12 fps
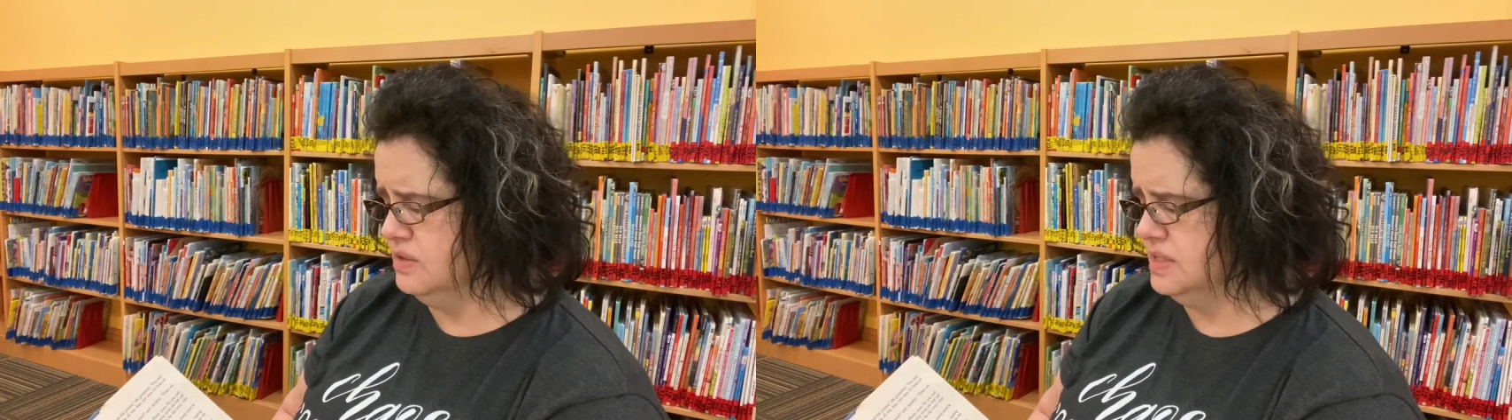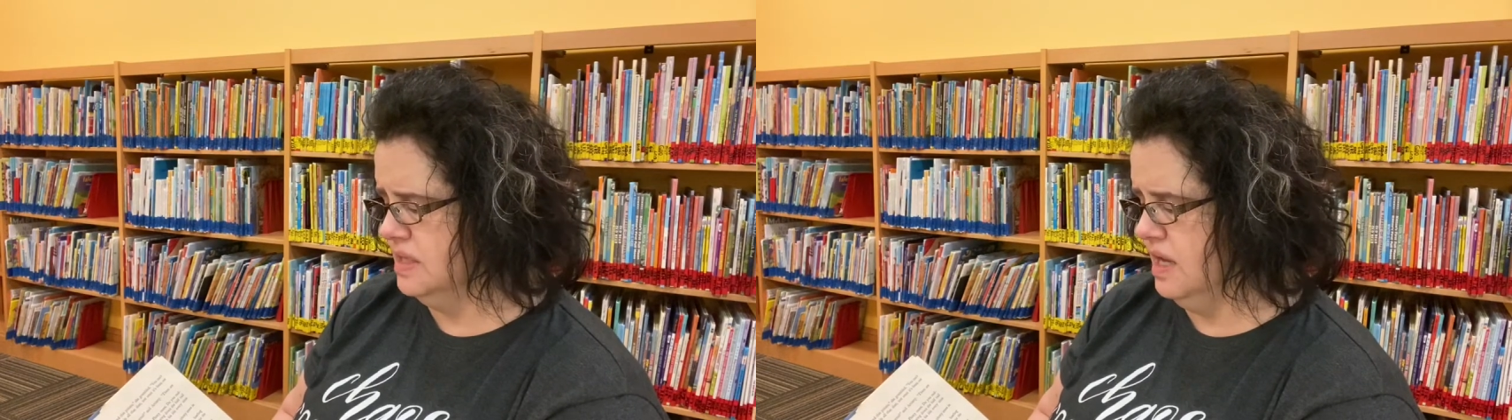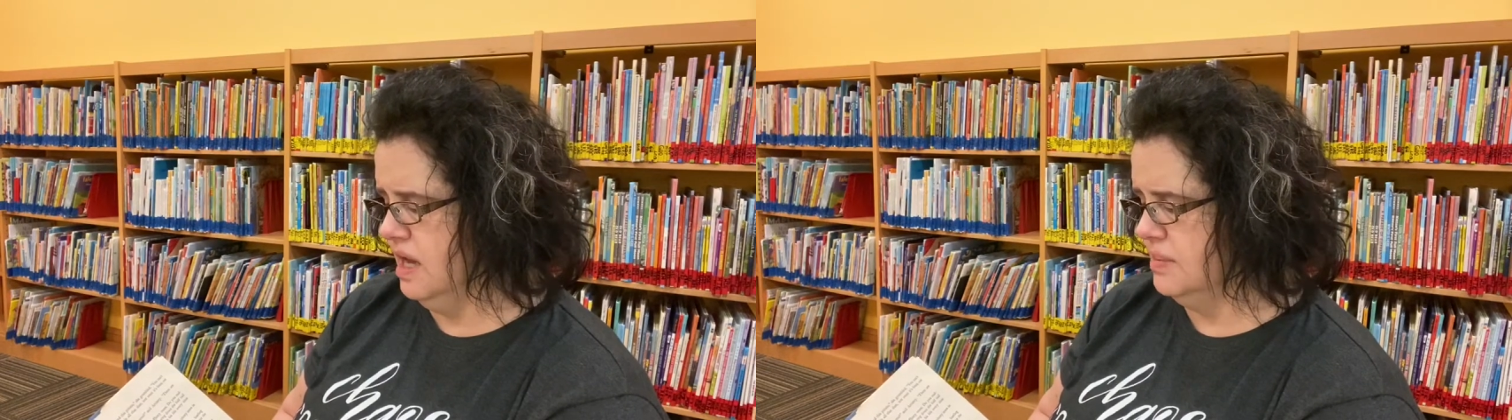
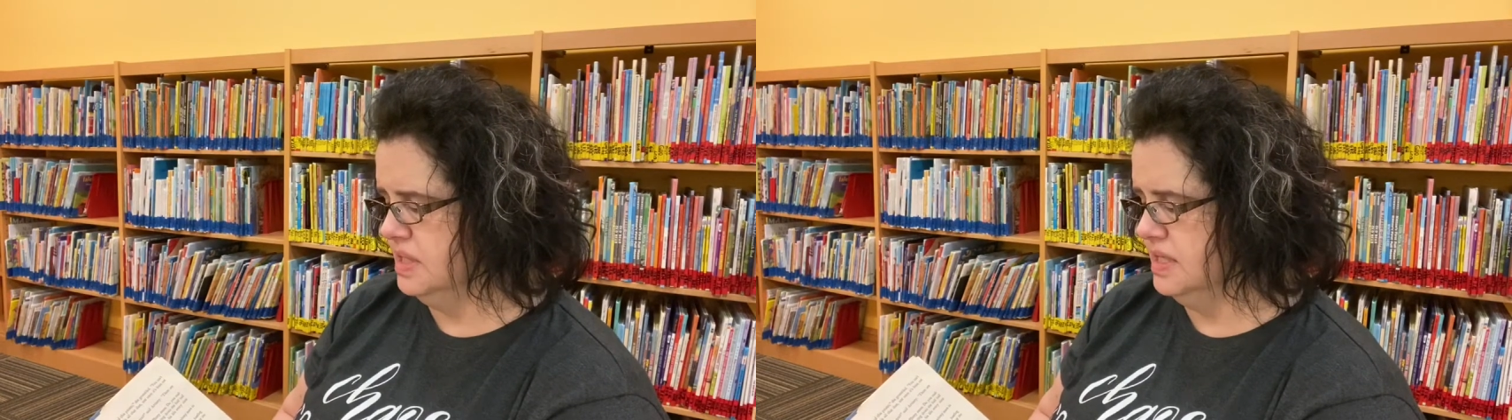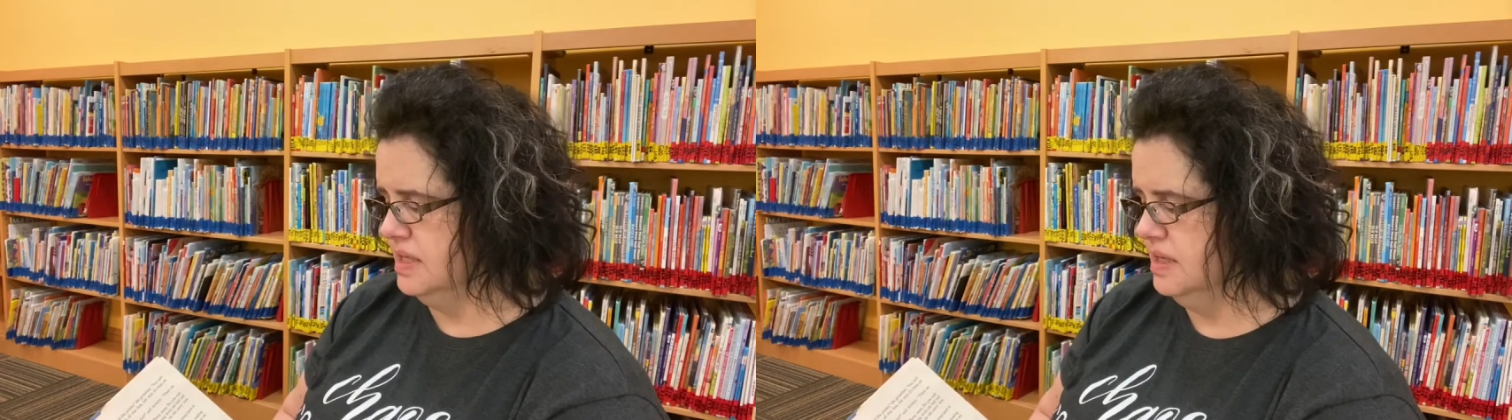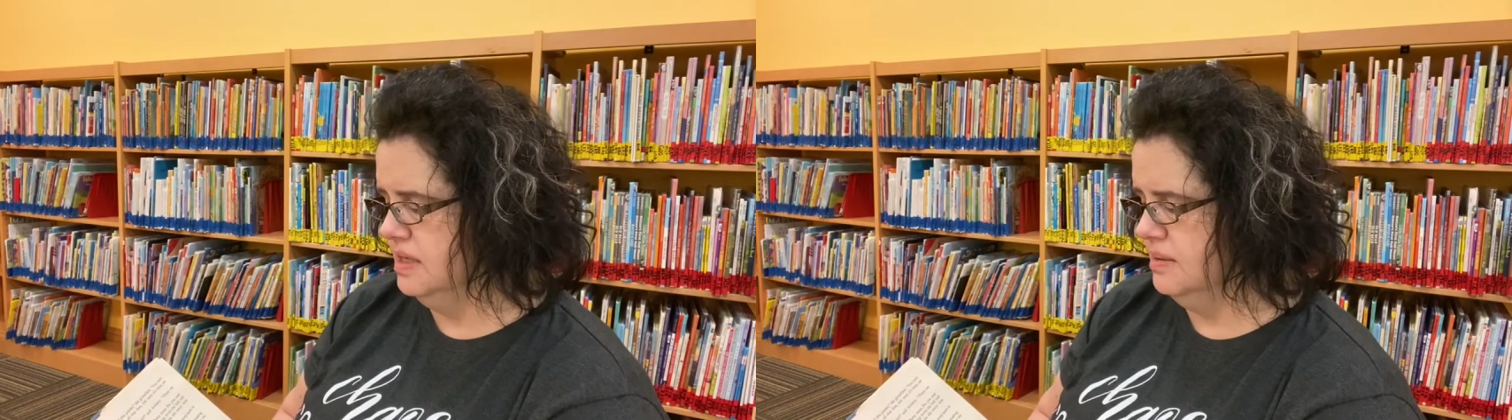said
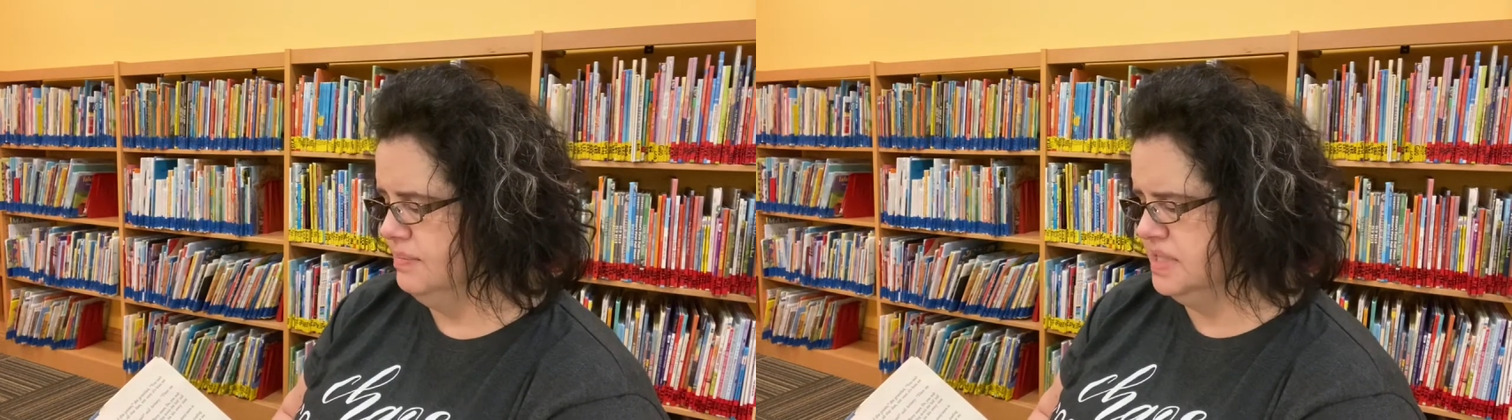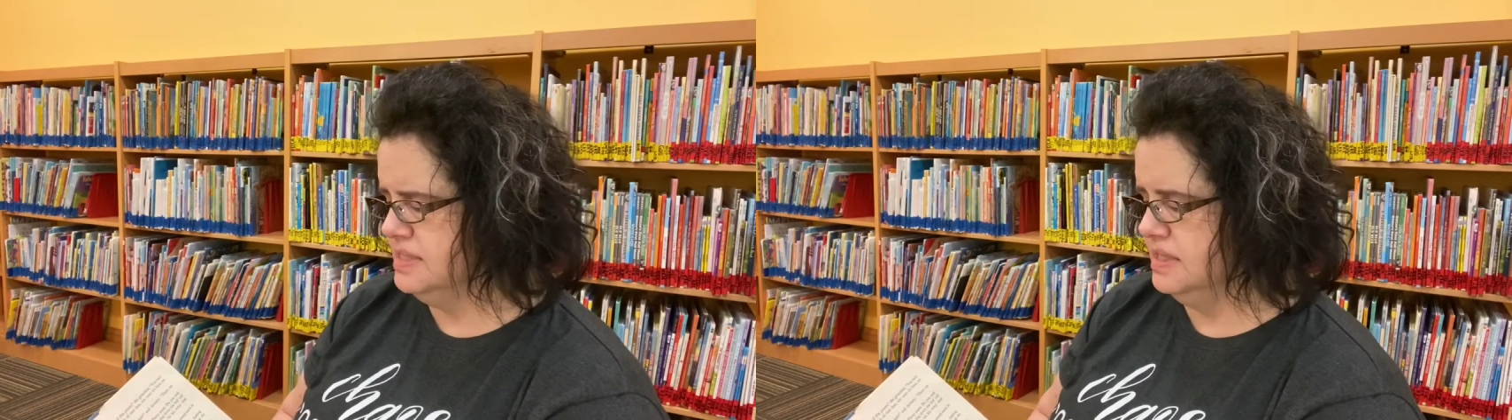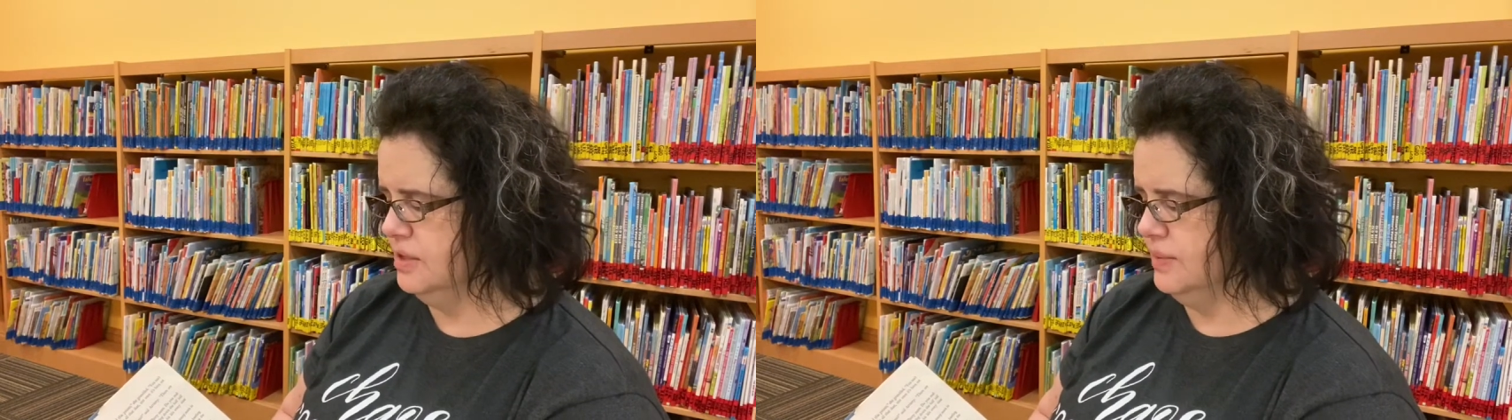Homily,
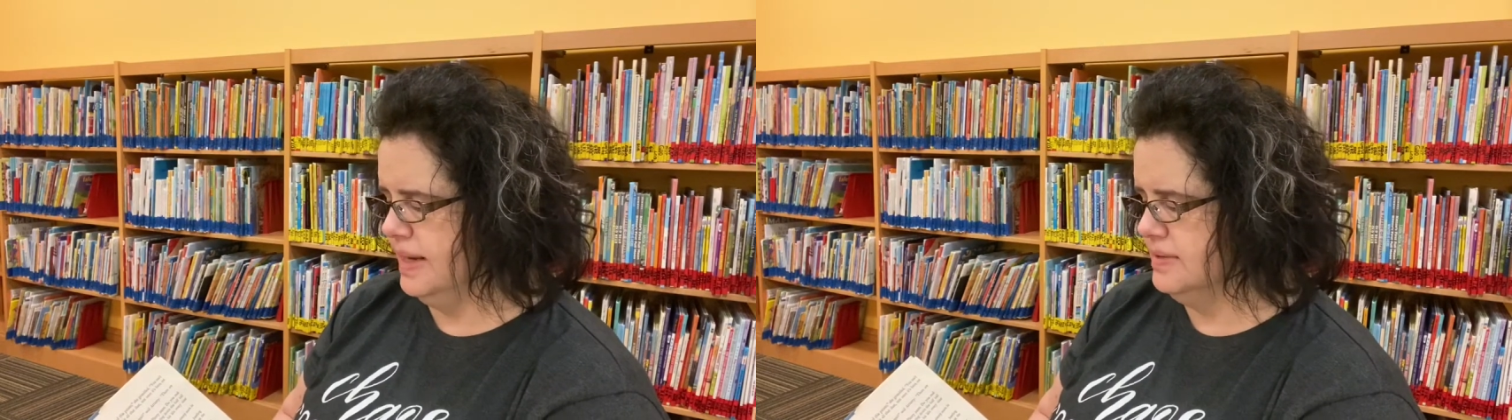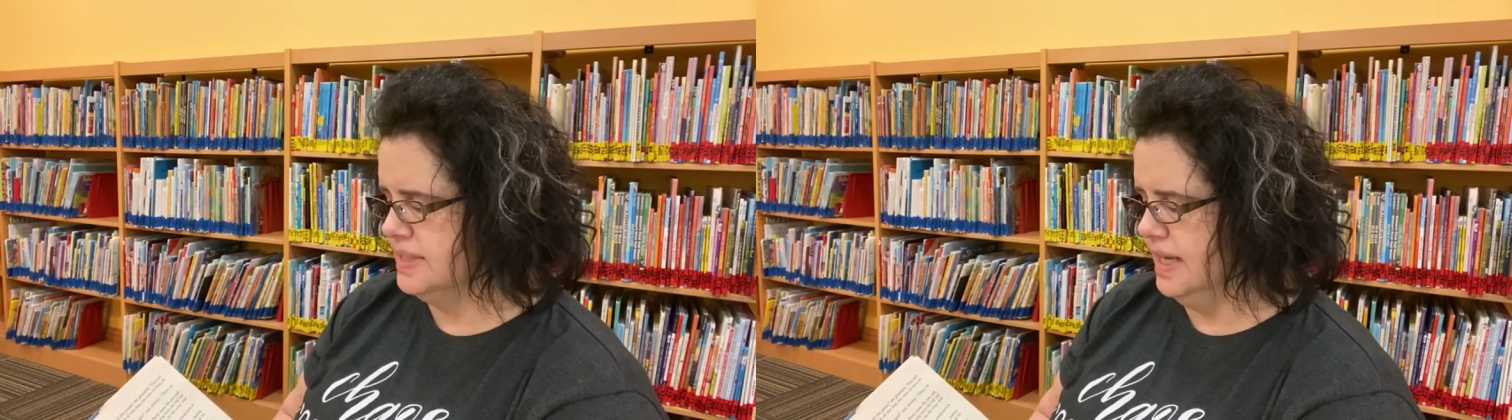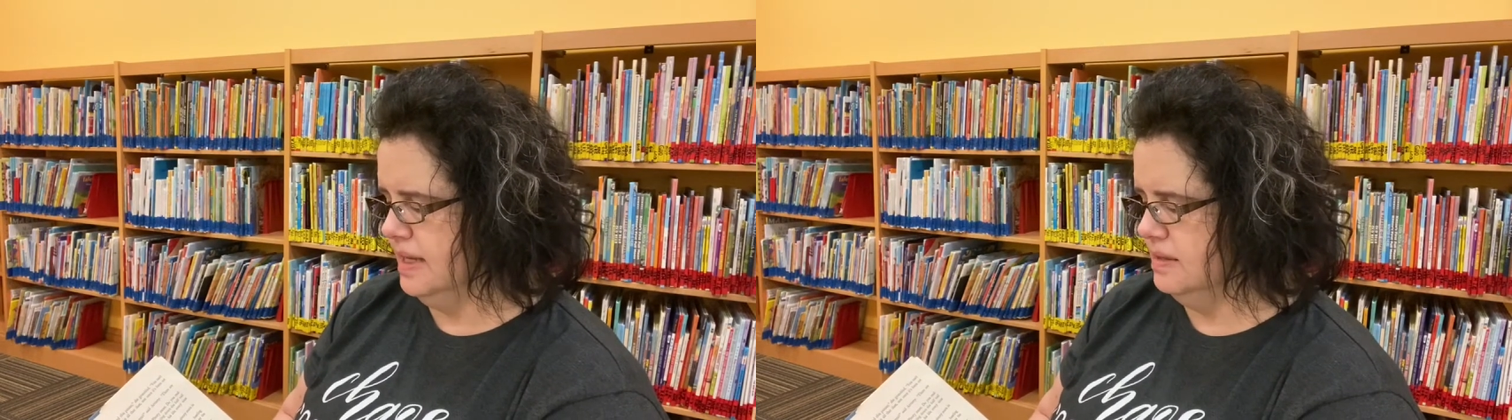bustling around
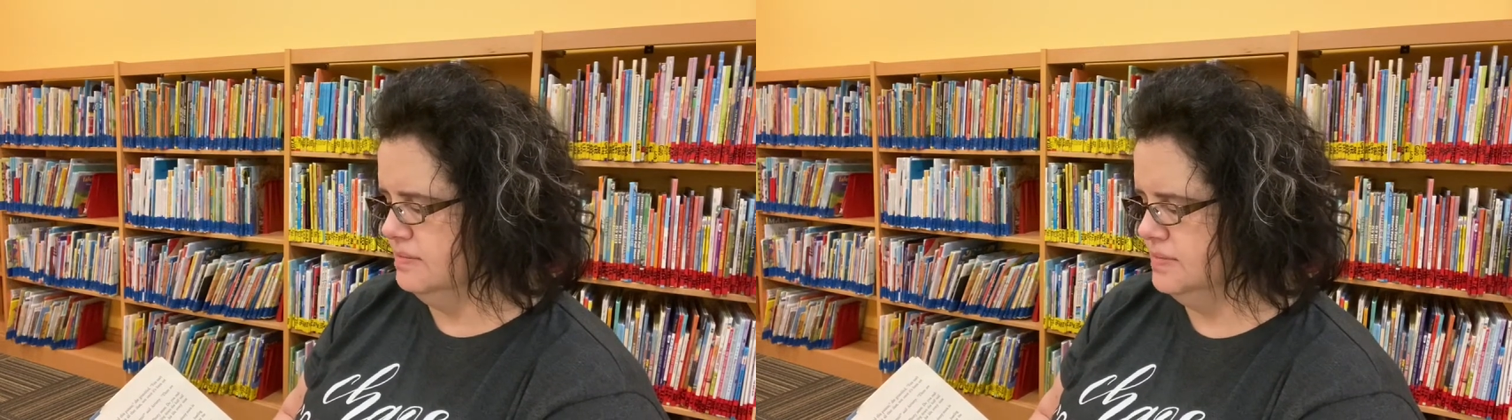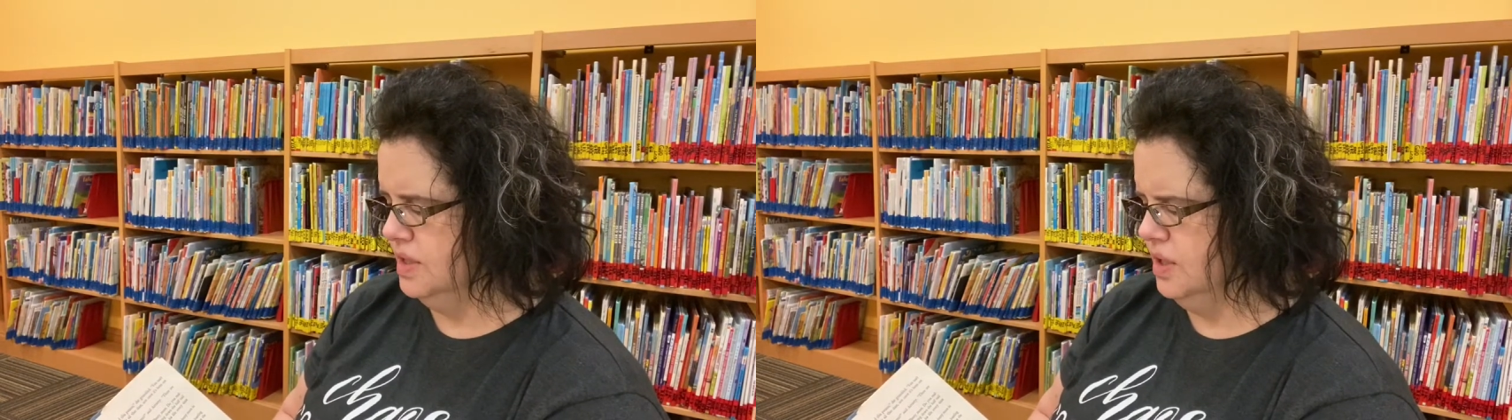again.